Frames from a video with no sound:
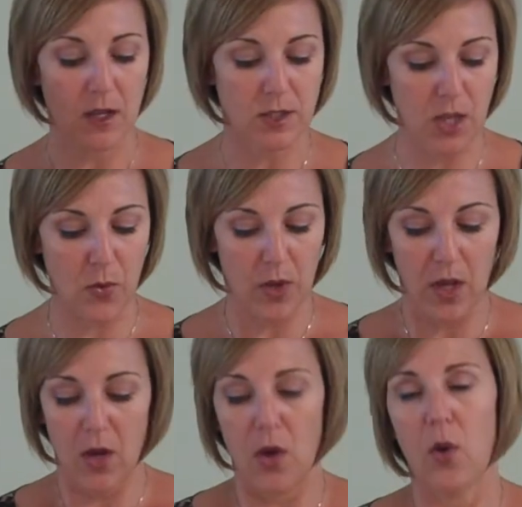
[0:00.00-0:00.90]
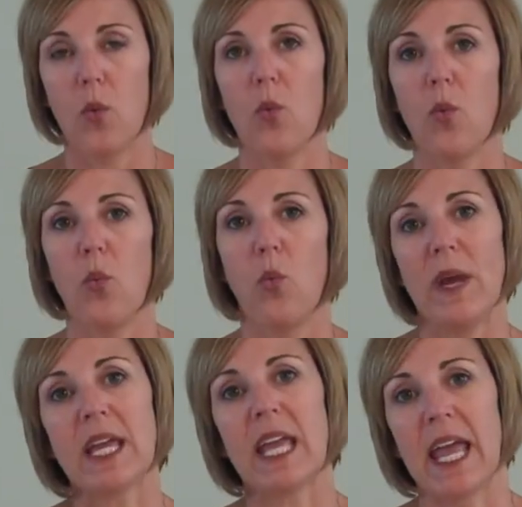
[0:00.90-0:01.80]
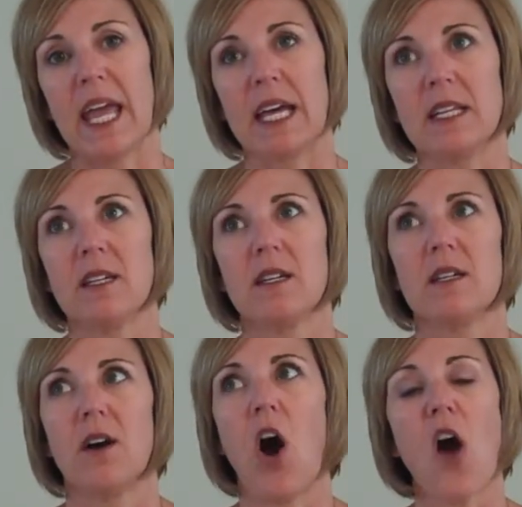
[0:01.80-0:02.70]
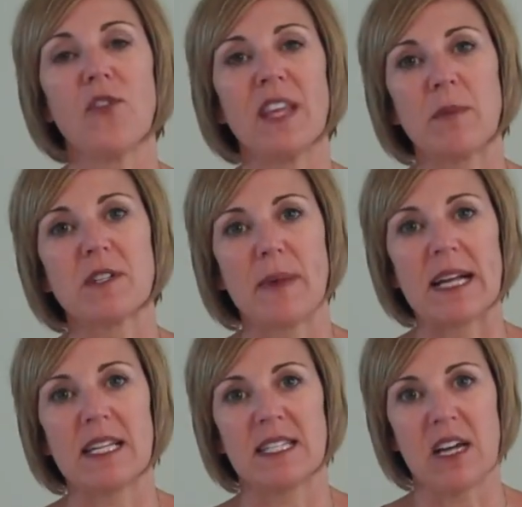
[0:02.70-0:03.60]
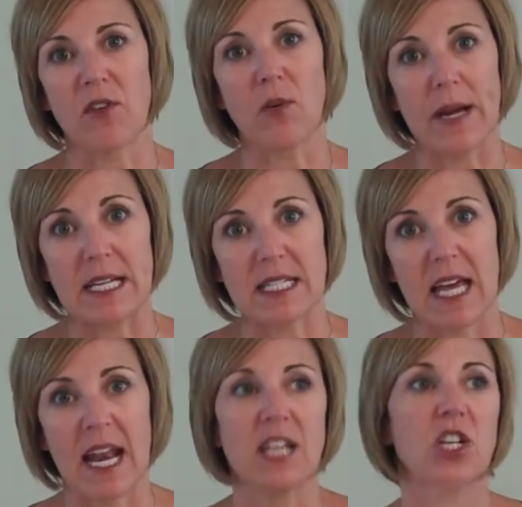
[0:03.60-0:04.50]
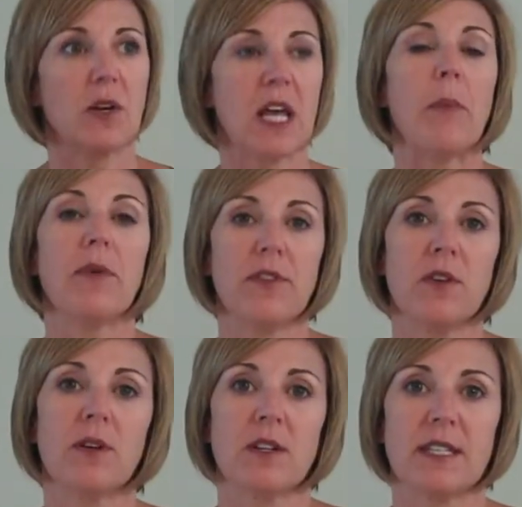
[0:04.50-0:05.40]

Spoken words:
So we can offer them respect in several ways. And I shared a couple with you in our